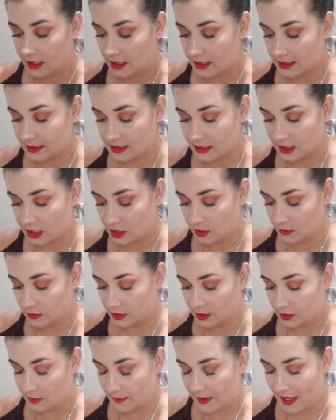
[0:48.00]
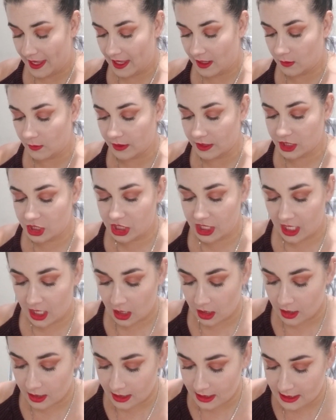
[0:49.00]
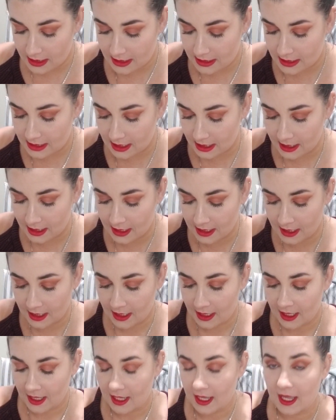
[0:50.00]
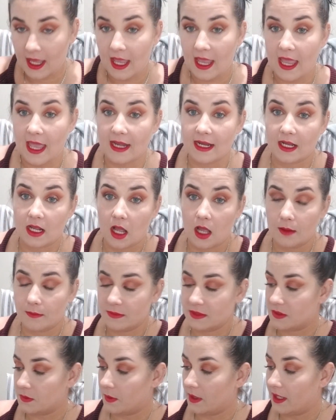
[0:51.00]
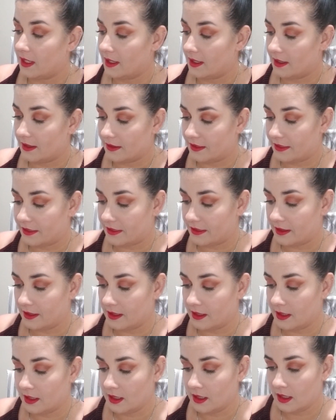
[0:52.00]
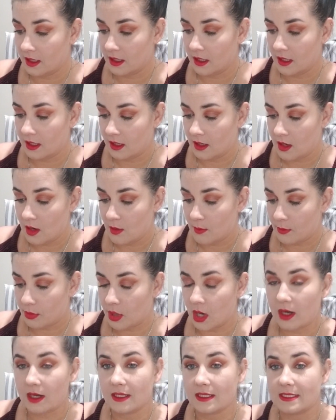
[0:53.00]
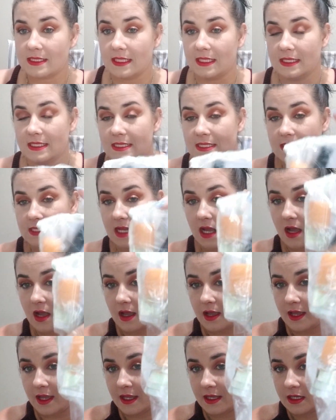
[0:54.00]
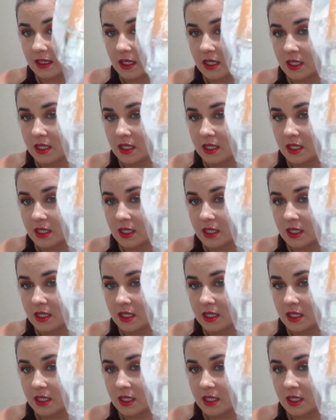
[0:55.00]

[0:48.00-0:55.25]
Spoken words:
It's a cute little bag with cherries and it comes with products inside.